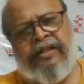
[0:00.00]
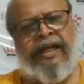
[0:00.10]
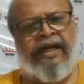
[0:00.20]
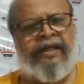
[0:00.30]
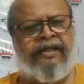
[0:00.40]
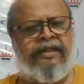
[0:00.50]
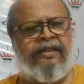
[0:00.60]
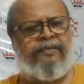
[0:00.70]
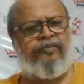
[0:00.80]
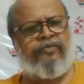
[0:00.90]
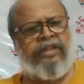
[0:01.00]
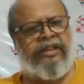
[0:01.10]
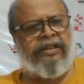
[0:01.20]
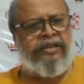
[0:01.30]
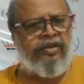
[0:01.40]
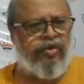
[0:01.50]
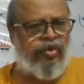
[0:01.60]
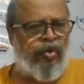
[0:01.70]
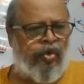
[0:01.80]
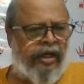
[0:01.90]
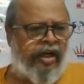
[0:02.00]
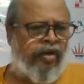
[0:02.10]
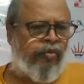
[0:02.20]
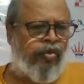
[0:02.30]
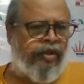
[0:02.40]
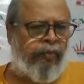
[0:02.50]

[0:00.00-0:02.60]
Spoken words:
that you cannot move,